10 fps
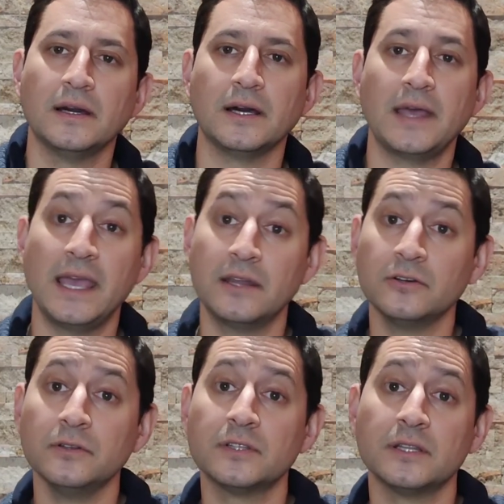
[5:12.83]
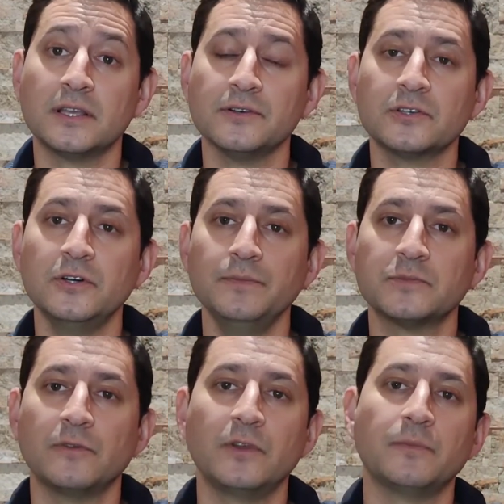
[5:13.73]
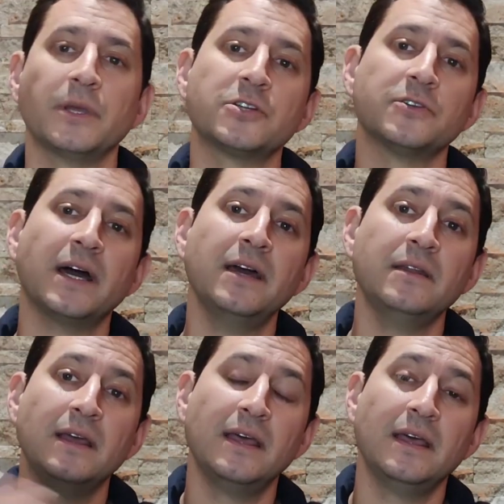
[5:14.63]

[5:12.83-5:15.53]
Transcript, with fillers: handle to the telescope. So if you can picture that,